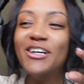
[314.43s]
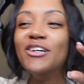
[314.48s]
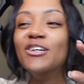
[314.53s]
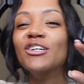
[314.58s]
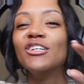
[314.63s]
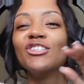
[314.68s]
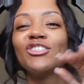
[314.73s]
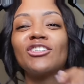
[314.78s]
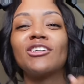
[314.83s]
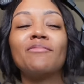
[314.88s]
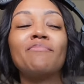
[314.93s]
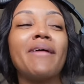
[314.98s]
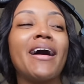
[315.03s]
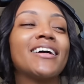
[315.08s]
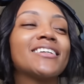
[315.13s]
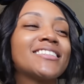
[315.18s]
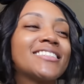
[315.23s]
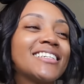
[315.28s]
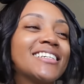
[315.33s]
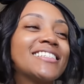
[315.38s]
She
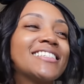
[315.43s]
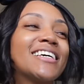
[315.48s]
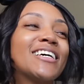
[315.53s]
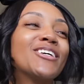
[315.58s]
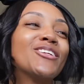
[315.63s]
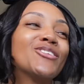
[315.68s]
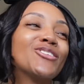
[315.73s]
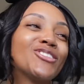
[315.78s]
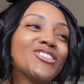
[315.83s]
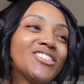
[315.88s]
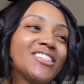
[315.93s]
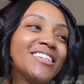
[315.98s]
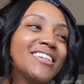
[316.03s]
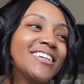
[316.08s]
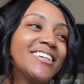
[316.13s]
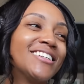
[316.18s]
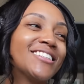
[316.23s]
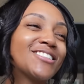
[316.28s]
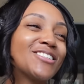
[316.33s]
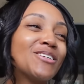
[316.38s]
matched his
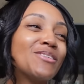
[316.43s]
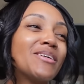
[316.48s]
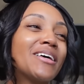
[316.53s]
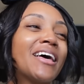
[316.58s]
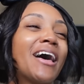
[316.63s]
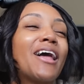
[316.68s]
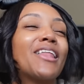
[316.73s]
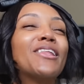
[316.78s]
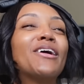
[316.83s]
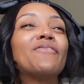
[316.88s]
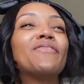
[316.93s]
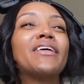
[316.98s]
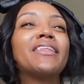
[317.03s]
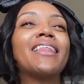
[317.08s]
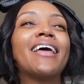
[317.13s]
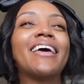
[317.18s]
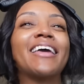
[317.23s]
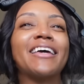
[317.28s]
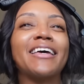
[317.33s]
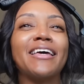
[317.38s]
energy. I love it.
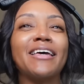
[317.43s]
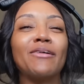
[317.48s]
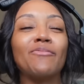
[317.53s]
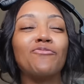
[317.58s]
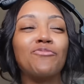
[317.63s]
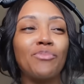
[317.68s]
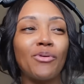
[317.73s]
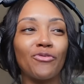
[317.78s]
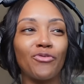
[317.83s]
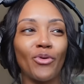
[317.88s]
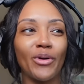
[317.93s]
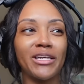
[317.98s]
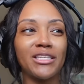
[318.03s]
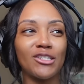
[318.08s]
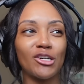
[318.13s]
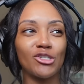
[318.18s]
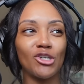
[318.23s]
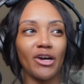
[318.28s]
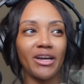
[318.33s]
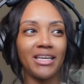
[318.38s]
Like, before he
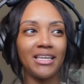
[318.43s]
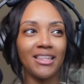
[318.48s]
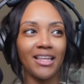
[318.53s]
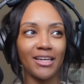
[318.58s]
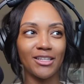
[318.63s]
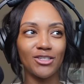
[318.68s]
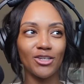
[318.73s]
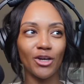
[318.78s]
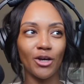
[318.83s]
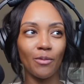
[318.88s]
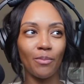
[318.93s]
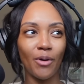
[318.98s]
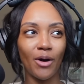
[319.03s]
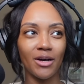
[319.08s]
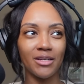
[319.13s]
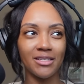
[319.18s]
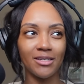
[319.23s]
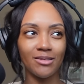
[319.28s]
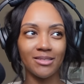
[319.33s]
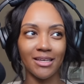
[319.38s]
started talking, he, like, took a
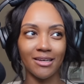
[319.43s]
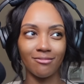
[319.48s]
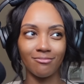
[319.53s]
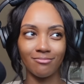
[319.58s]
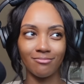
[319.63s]
pause. He was like,